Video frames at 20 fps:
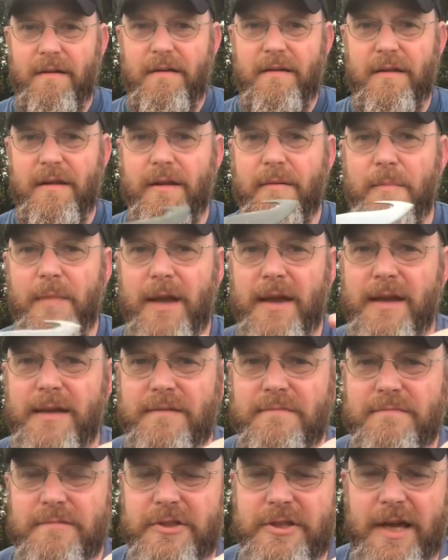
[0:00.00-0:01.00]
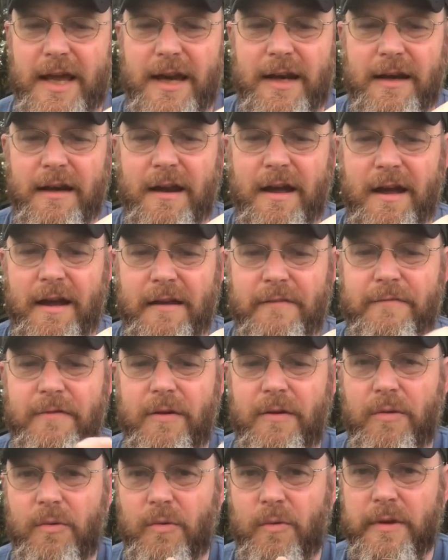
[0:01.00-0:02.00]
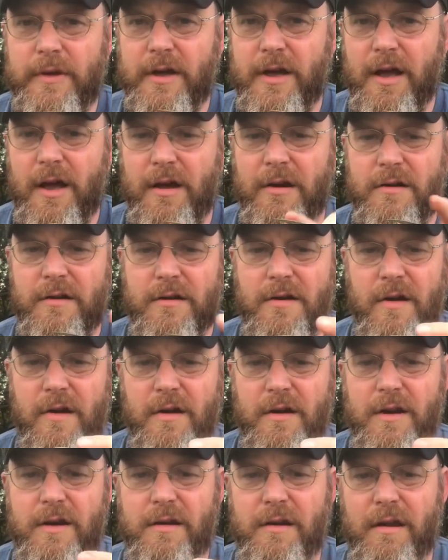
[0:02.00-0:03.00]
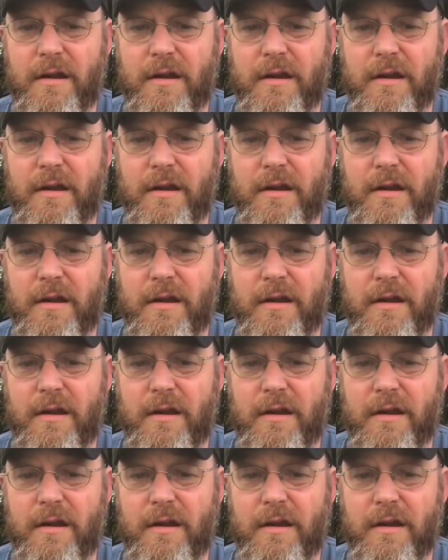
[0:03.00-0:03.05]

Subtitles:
And a main skinning knife with a gut hook on it.